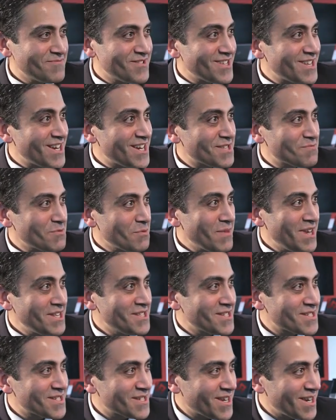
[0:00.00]
today is a
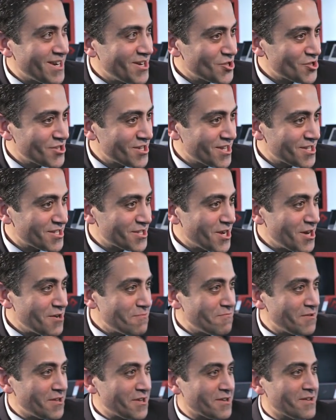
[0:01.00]
momentous occasion. It's the
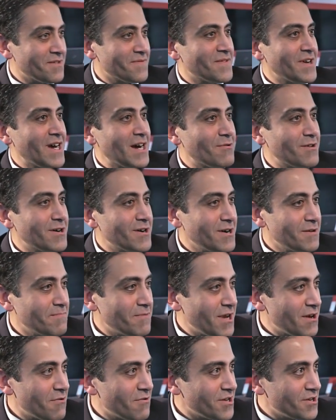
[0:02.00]
opening of our hub
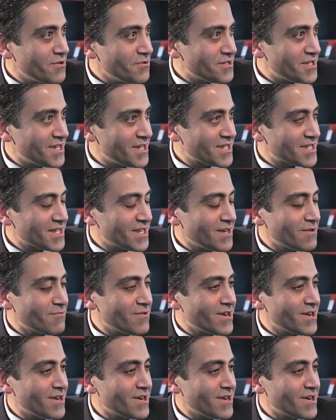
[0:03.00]
here at UTC